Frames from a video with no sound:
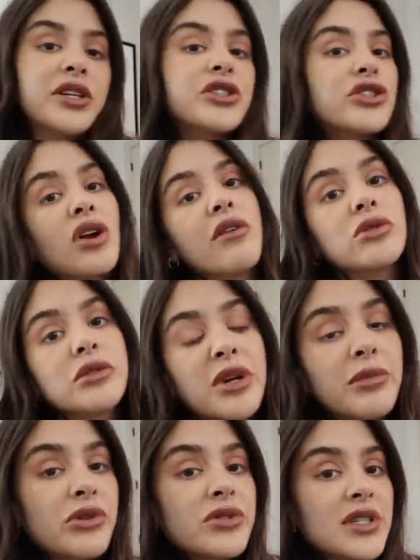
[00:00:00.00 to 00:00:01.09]
like to travel with my
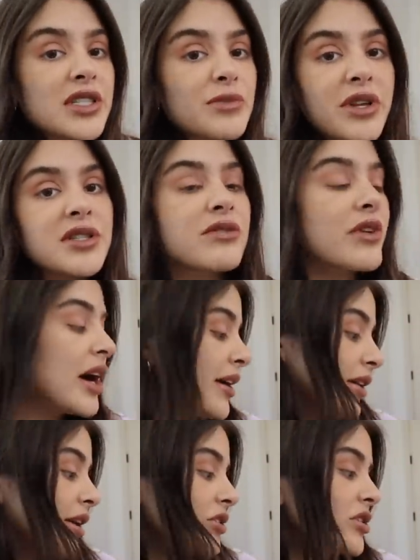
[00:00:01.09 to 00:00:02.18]
most expensive
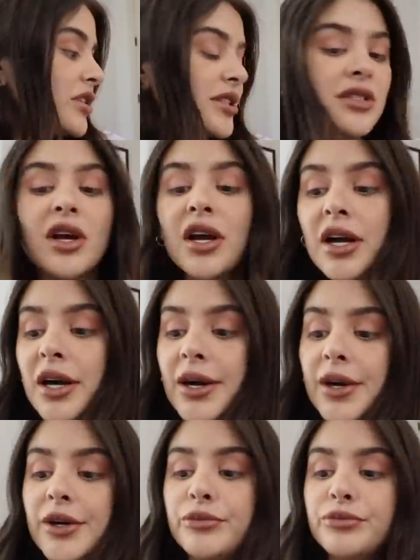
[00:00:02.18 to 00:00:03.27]
eyelashes.
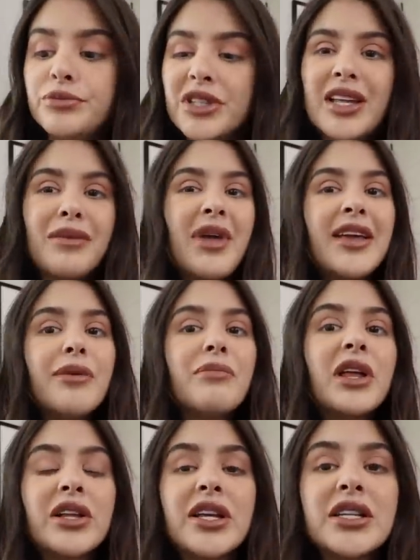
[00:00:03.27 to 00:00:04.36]
But they make a
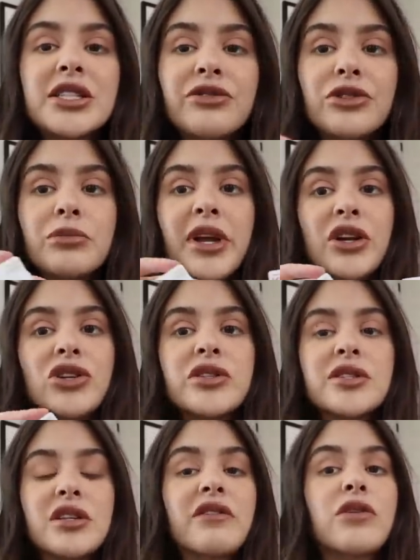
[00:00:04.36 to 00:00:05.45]
million different
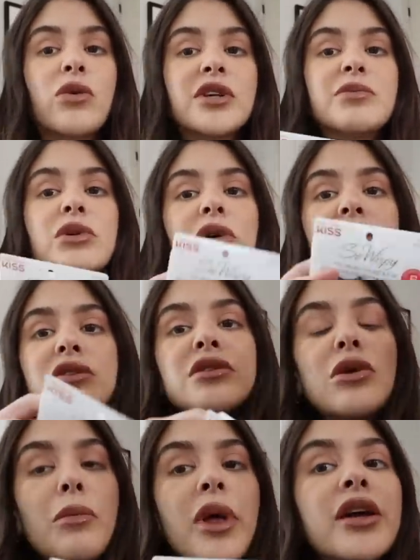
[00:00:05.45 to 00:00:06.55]
pairs of the wispy ones,
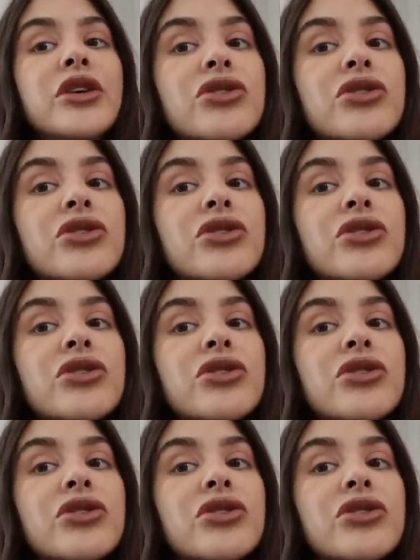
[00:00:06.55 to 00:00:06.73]
so make